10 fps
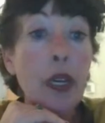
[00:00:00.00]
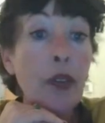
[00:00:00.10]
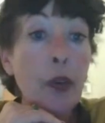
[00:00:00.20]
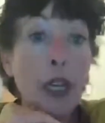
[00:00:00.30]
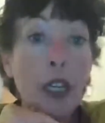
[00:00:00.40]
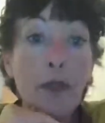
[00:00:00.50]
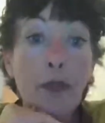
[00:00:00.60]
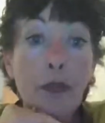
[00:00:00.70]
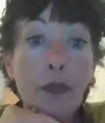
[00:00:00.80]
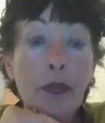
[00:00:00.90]
everywhere.
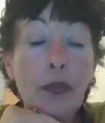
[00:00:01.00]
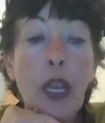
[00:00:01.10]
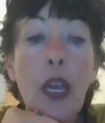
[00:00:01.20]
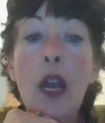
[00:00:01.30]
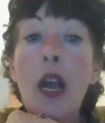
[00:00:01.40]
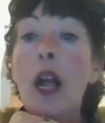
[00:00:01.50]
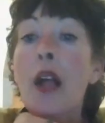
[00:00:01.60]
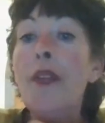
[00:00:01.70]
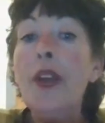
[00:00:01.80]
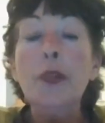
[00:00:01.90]

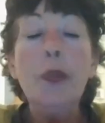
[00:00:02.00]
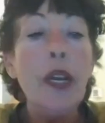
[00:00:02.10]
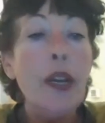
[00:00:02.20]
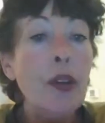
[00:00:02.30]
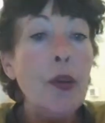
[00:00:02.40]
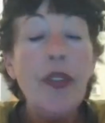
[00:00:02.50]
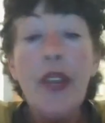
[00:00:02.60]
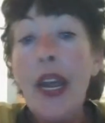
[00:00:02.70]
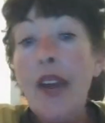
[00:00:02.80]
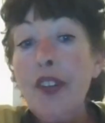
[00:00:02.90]
There's blood everywhere. And
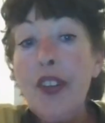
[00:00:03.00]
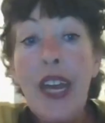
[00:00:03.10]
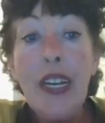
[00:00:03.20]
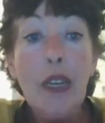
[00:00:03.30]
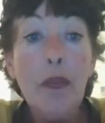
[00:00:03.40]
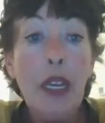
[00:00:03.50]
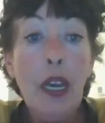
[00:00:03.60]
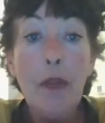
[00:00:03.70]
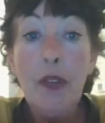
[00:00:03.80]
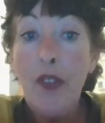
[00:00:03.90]
then after that, it can
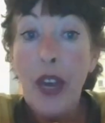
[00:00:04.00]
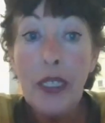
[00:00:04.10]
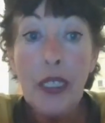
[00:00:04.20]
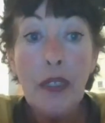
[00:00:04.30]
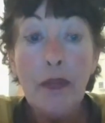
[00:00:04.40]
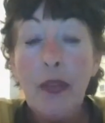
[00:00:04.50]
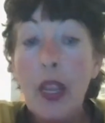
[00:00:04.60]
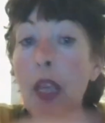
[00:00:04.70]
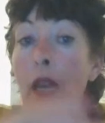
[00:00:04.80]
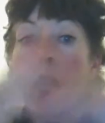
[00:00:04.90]
become infected.
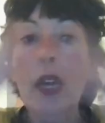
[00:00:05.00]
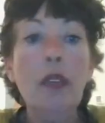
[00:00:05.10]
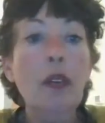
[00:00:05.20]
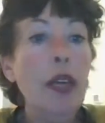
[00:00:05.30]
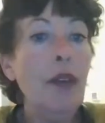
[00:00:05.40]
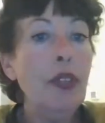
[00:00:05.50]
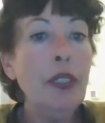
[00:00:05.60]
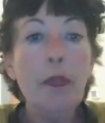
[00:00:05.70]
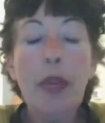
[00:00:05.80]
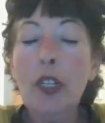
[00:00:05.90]
And you could have
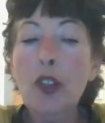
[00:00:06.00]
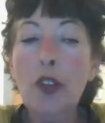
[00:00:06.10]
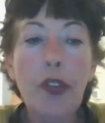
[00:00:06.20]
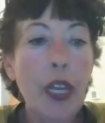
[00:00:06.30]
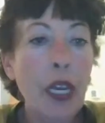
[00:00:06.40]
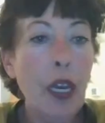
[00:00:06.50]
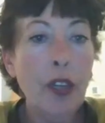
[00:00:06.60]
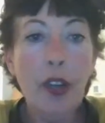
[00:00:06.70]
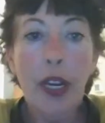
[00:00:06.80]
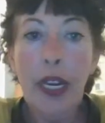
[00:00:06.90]
this major thing on
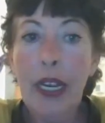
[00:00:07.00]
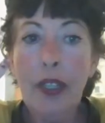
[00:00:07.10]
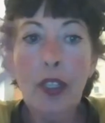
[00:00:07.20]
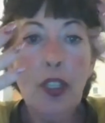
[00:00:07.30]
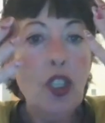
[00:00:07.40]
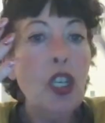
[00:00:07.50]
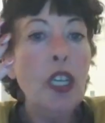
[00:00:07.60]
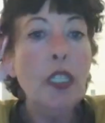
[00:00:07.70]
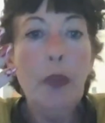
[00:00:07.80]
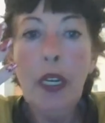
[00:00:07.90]
your hand
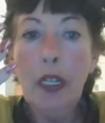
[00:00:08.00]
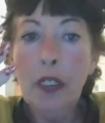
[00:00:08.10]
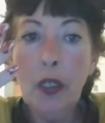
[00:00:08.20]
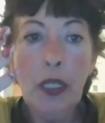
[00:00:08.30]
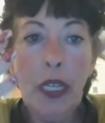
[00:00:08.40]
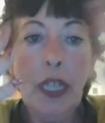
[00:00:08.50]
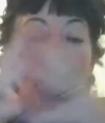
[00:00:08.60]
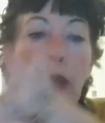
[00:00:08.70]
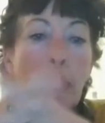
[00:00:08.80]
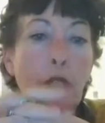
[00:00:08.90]
just because those
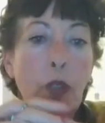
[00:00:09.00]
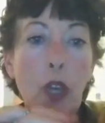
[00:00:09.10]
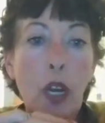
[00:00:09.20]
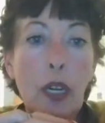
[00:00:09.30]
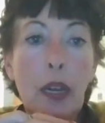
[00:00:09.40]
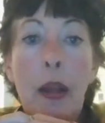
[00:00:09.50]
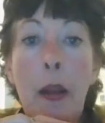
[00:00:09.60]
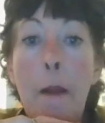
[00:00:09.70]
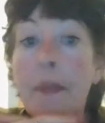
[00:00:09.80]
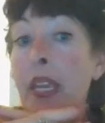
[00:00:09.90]
nails were too long.
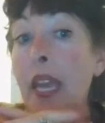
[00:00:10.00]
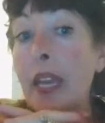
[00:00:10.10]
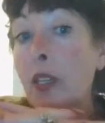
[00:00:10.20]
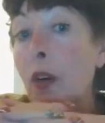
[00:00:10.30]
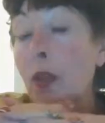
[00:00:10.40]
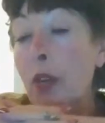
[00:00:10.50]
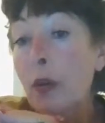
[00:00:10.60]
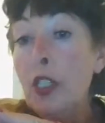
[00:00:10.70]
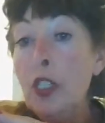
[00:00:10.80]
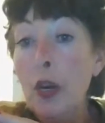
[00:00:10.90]
Again, you don't know
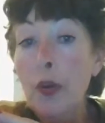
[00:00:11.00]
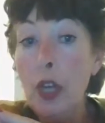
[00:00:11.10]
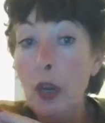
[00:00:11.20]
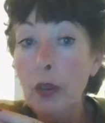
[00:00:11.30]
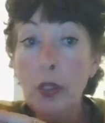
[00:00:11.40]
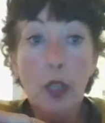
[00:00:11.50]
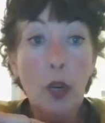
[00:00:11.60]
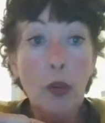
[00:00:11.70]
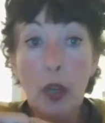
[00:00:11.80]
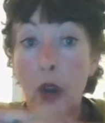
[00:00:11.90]
what you don't know. So
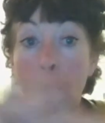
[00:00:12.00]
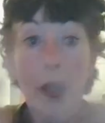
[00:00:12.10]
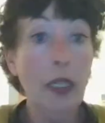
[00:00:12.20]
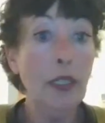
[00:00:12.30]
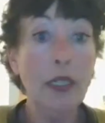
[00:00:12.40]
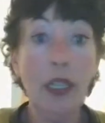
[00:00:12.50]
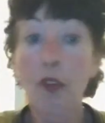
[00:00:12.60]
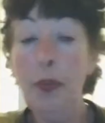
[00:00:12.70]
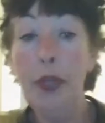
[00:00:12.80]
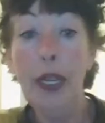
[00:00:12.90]
don't go into
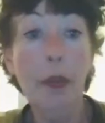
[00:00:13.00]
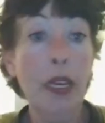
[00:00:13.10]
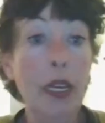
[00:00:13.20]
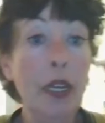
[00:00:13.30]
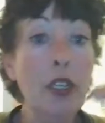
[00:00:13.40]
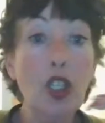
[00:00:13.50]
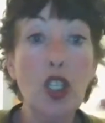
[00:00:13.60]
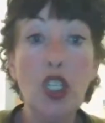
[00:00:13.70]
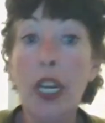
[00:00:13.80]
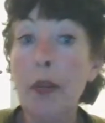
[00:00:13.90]
self blaming and
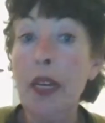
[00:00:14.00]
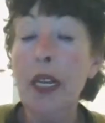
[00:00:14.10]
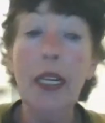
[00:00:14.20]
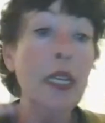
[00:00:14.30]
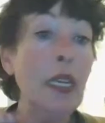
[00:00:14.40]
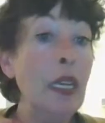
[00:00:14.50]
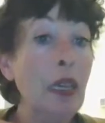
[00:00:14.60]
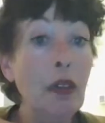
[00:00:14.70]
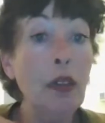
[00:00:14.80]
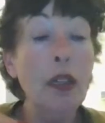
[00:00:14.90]
shaming and
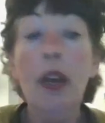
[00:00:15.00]
guilt